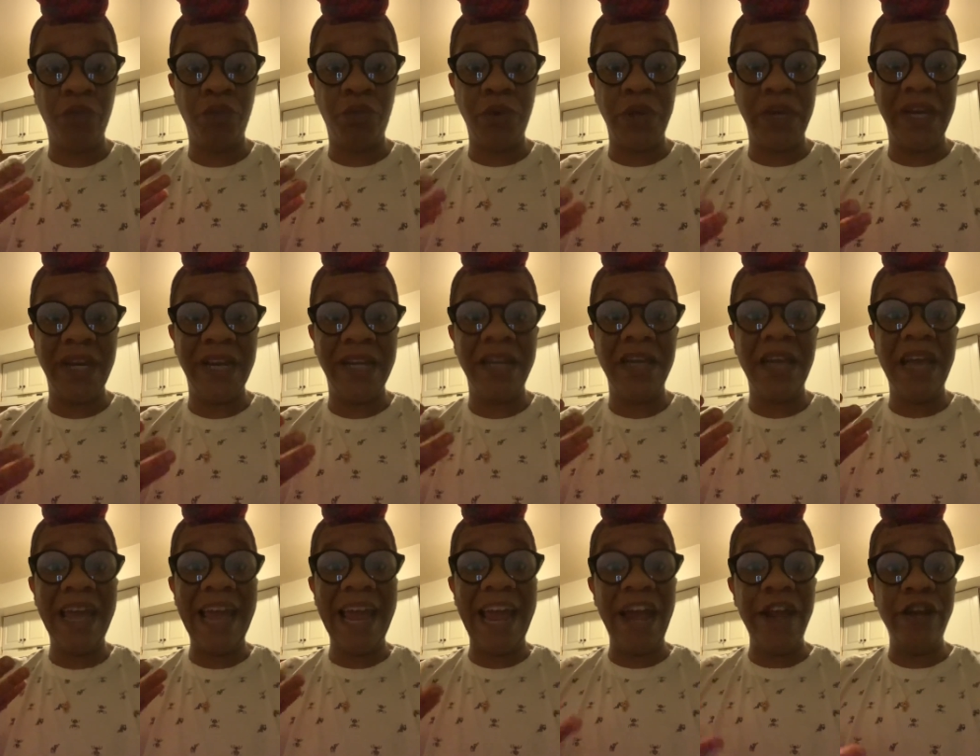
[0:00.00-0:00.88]
read
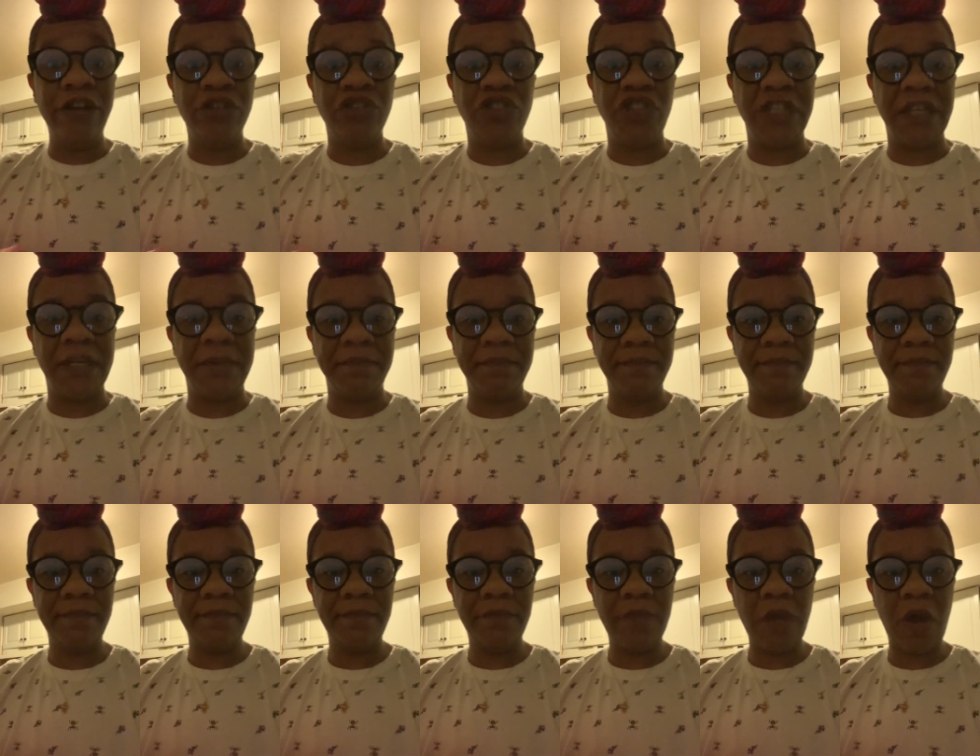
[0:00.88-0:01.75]
energy,
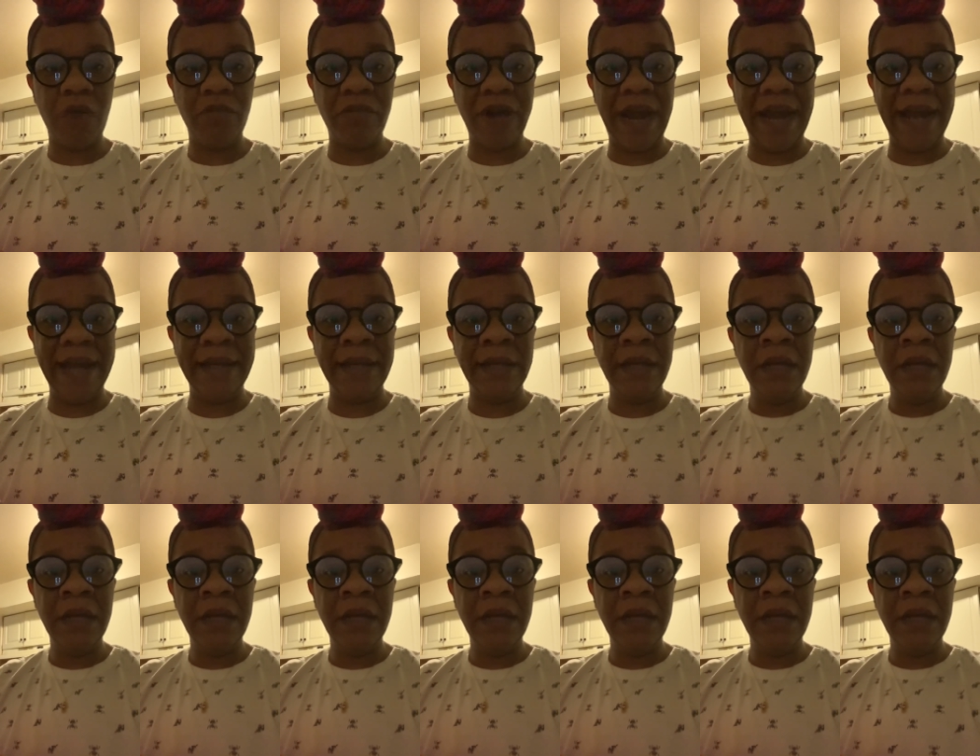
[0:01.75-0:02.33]
all right?